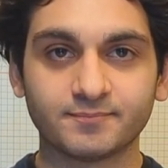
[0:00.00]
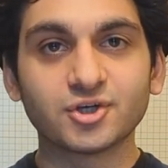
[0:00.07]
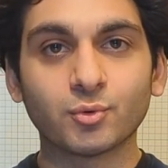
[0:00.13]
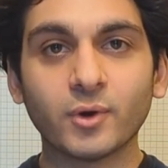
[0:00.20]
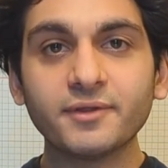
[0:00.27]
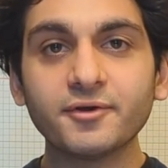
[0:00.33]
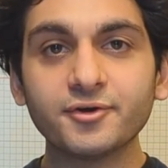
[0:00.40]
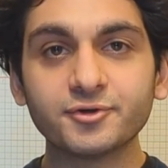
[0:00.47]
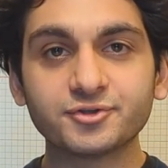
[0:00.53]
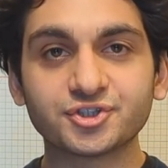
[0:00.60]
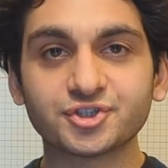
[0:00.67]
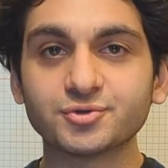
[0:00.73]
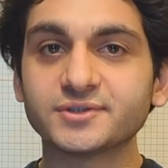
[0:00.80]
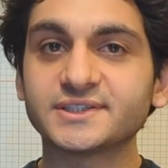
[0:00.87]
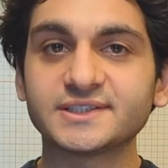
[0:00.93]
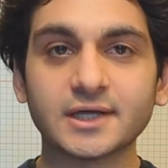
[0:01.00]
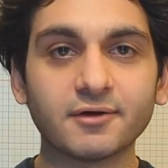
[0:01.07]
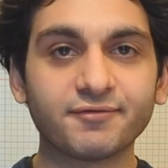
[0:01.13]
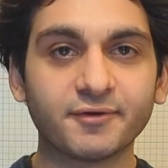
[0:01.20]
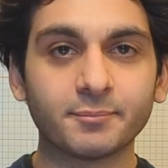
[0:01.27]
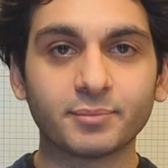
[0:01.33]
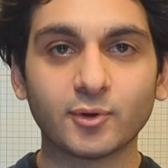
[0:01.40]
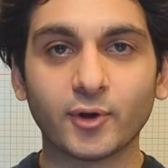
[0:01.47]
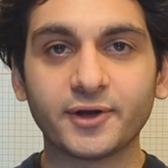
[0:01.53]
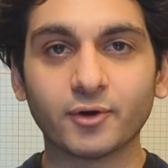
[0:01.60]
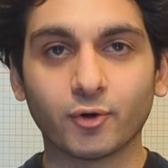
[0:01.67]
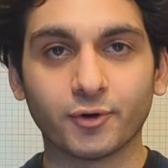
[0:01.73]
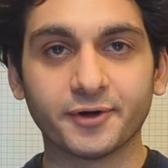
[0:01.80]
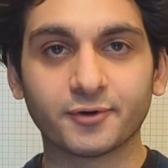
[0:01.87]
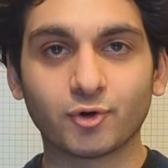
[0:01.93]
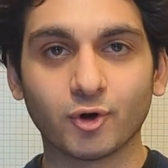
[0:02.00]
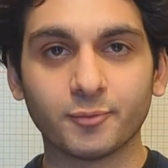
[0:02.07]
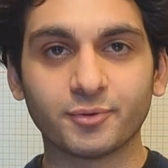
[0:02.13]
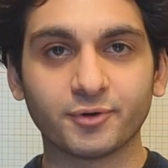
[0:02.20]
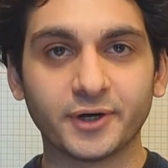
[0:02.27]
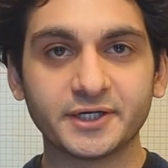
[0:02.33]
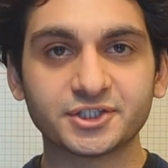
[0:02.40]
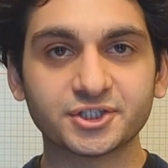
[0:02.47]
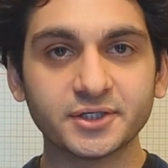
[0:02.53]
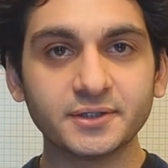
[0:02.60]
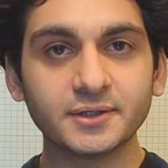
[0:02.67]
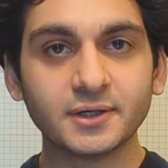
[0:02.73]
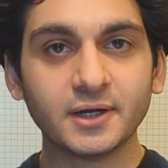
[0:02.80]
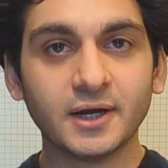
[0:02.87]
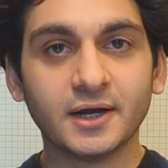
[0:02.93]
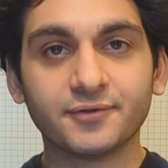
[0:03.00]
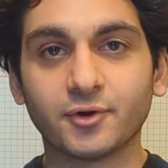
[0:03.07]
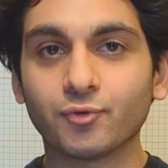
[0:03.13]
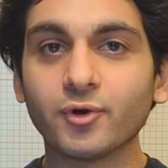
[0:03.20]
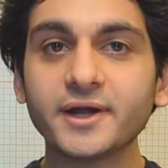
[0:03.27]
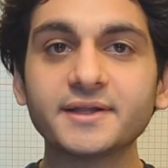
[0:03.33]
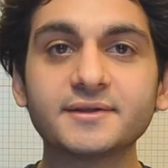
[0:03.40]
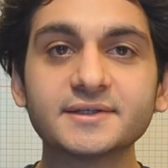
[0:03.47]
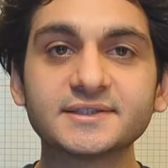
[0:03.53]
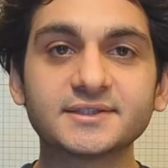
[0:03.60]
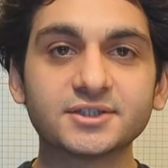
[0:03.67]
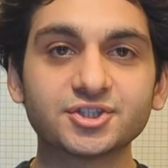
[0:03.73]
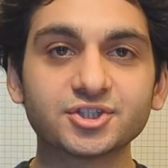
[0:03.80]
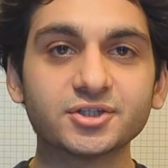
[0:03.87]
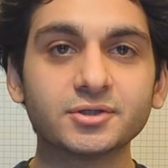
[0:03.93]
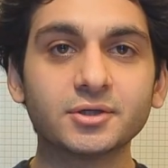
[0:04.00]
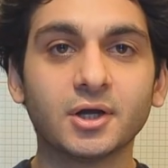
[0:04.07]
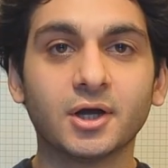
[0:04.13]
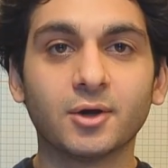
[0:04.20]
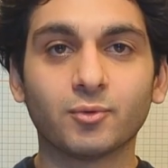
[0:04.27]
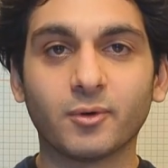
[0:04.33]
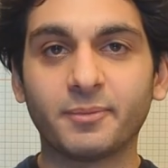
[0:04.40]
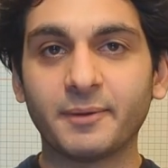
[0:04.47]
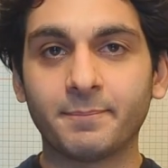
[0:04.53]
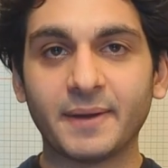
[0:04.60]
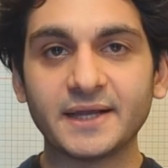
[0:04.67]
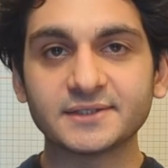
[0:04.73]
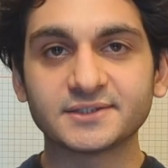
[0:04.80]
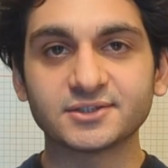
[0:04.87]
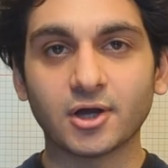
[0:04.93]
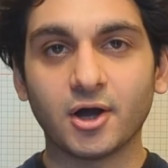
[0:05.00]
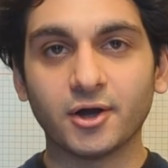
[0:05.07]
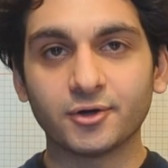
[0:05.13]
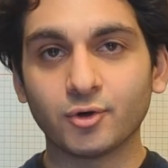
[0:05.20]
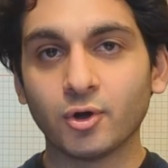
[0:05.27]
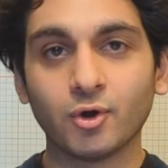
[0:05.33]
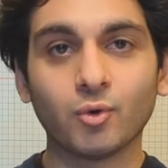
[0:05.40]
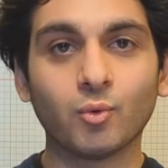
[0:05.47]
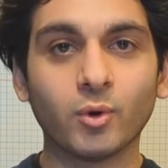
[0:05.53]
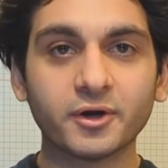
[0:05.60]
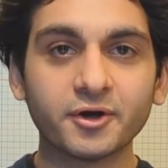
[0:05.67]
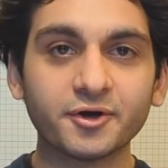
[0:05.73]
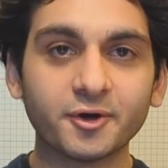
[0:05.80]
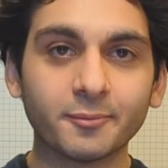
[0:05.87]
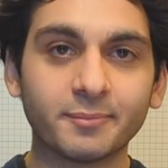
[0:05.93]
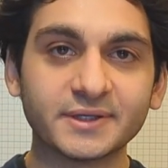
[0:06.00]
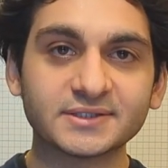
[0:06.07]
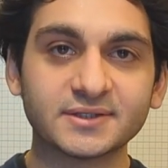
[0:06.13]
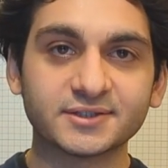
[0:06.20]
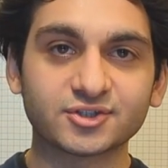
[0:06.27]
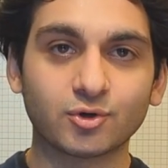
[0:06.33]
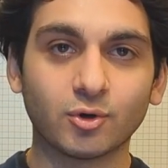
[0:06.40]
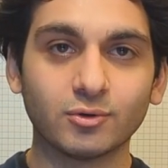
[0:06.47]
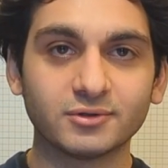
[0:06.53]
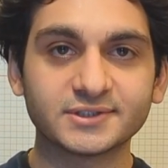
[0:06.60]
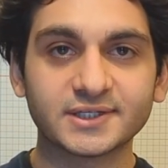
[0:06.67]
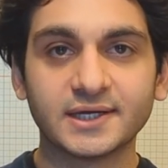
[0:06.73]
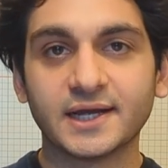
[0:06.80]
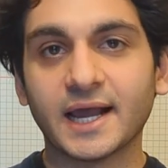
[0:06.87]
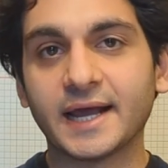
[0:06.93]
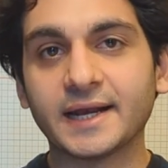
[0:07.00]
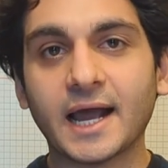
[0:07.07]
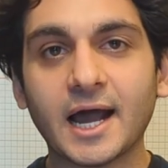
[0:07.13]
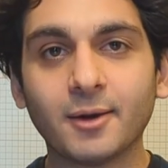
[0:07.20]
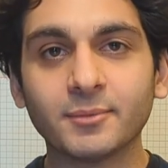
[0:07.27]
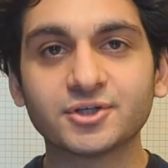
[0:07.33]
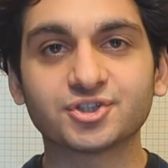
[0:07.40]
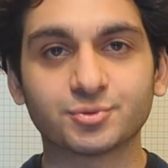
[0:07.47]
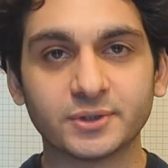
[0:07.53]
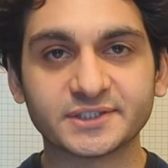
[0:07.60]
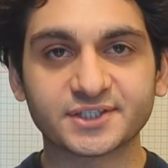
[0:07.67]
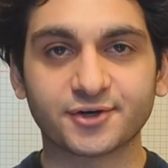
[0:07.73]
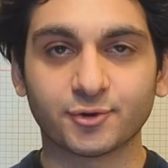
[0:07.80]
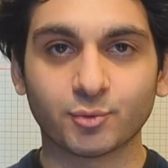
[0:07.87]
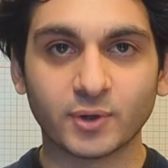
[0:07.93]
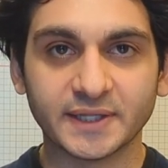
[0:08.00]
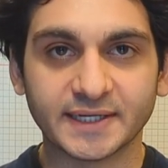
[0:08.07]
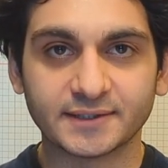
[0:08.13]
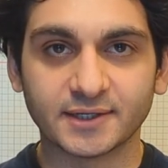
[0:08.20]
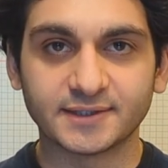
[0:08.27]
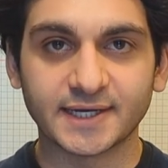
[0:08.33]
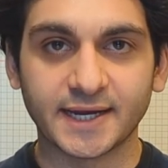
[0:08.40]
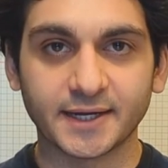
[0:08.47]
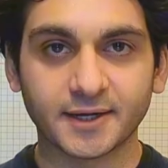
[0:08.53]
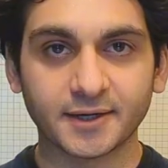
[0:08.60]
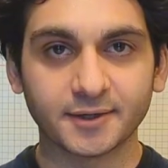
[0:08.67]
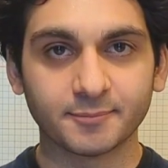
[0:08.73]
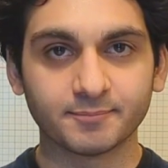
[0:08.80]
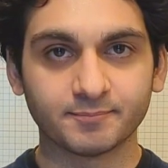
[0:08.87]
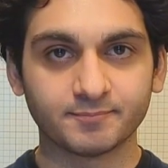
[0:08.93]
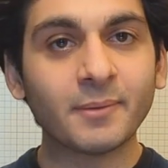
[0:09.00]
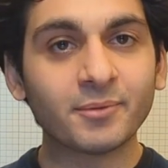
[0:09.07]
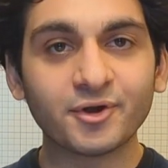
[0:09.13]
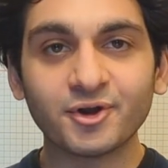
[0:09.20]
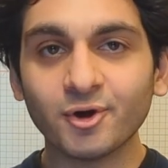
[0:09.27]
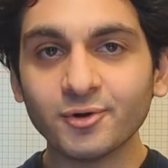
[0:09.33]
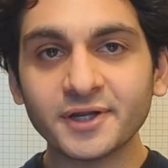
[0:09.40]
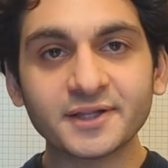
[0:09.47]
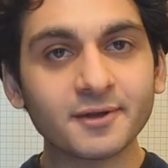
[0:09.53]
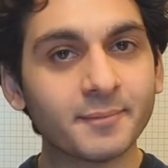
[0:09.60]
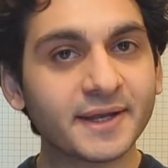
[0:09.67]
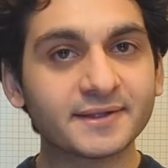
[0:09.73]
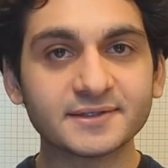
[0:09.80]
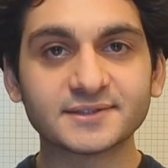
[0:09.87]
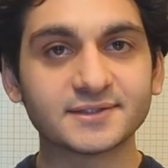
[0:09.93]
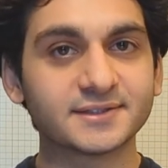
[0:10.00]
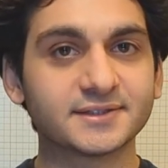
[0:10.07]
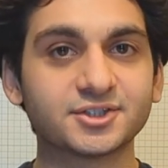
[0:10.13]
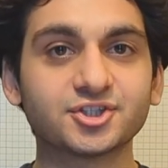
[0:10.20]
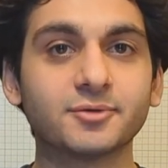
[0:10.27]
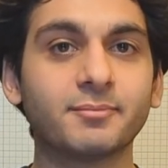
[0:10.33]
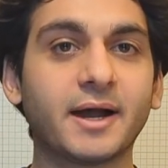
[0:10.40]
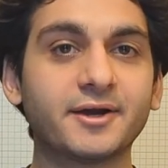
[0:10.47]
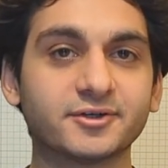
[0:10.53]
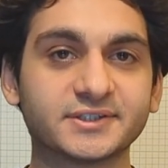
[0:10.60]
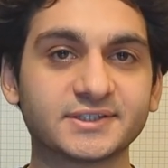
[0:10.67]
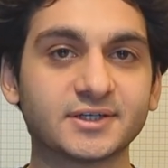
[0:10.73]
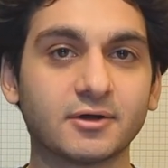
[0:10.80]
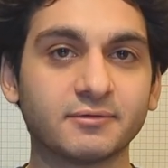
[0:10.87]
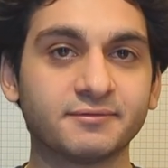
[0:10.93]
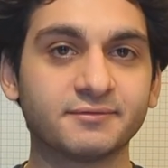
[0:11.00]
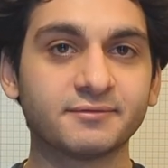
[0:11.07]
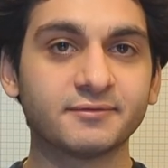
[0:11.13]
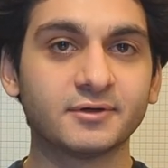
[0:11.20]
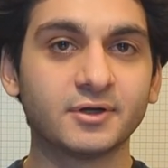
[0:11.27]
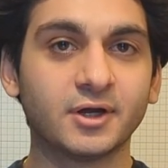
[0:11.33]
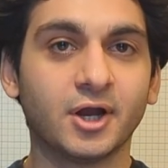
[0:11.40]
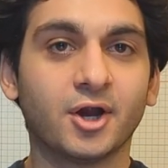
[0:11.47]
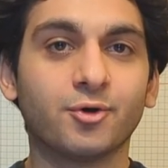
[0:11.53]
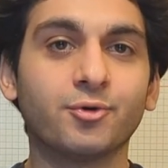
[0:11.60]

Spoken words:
So whether you choose self-employed or incorporation, the right decision will be based on what are your business goals and how much risk you're willing to take. But remember, you don't need to make this decision by yourself.